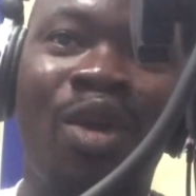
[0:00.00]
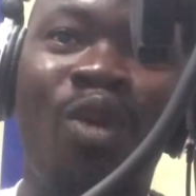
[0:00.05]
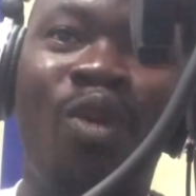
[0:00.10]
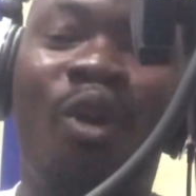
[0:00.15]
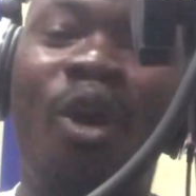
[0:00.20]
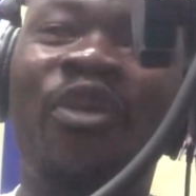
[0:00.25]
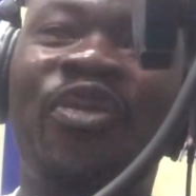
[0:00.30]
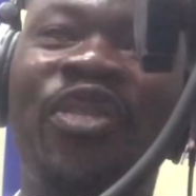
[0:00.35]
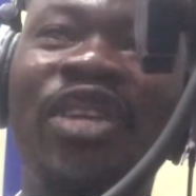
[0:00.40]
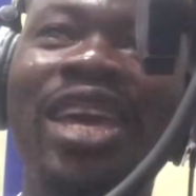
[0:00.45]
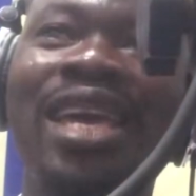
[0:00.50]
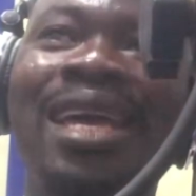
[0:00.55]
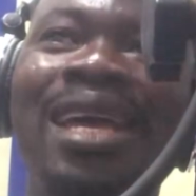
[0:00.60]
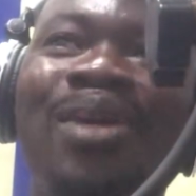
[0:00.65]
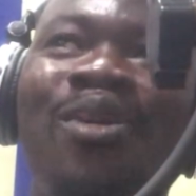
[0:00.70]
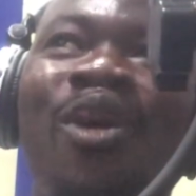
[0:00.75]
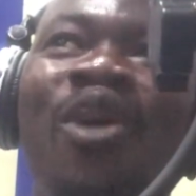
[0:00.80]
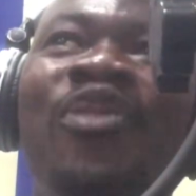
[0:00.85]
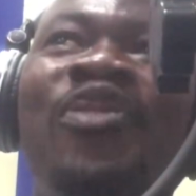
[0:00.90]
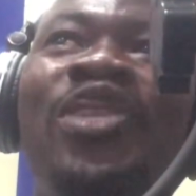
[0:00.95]
Kofi,
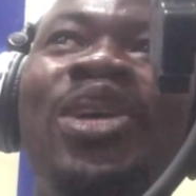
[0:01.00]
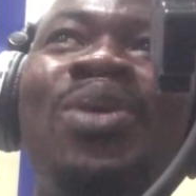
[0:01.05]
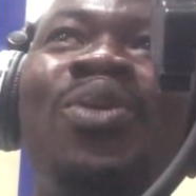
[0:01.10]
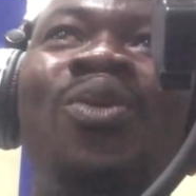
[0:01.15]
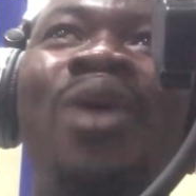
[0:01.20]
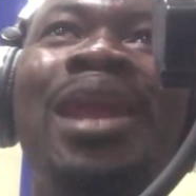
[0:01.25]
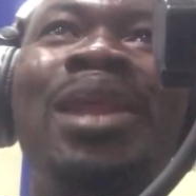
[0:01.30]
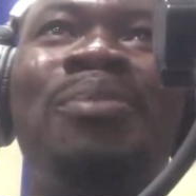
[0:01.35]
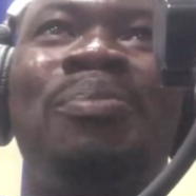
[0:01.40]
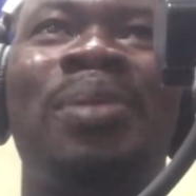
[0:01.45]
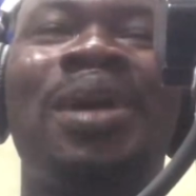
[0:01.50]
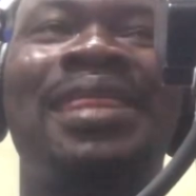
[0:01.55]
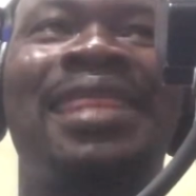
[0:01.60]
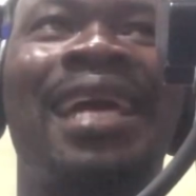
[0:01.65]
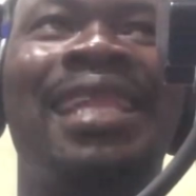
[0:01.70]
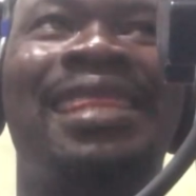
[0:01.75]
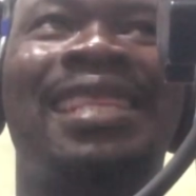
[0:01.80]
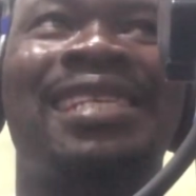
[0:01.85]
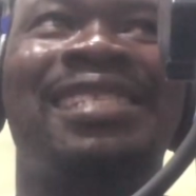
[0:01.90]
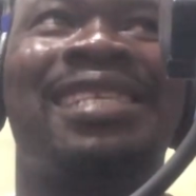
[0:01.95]
Kofi, one
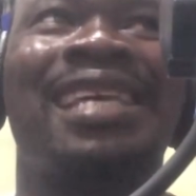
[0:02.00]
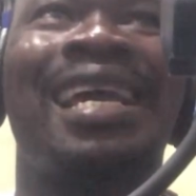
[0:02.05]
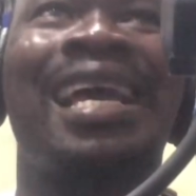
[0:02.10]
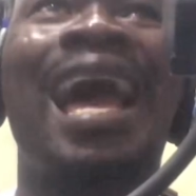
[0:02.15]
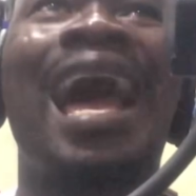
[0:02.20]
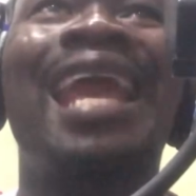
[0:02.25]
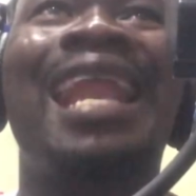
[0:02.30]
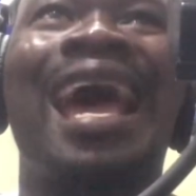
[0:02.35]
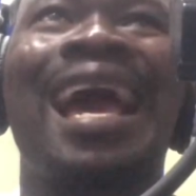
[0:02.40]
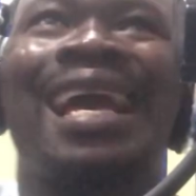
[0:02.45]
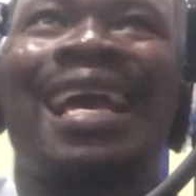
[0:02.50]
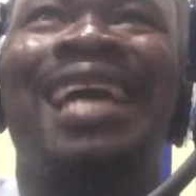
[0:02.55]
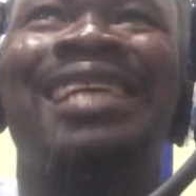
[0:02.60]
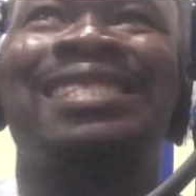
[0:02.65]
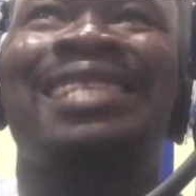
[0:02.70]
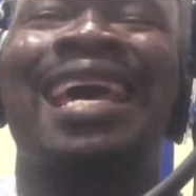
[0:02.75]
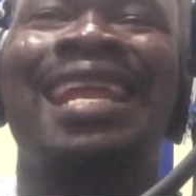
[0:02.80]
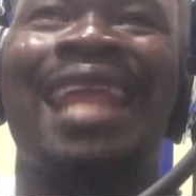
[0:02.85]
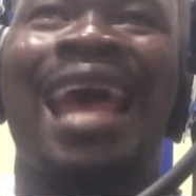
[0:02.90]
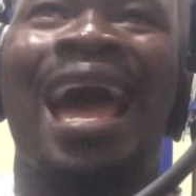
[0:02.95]
important thing is a Ghana and
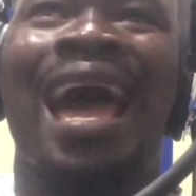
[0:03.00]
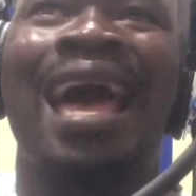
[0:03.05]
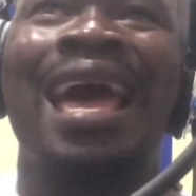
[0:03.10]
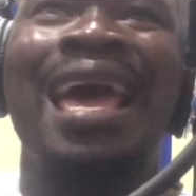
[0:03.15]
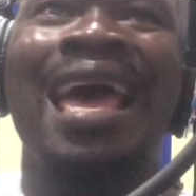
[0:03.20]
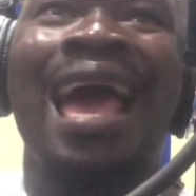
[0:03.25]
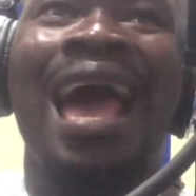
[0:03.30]
Kasana.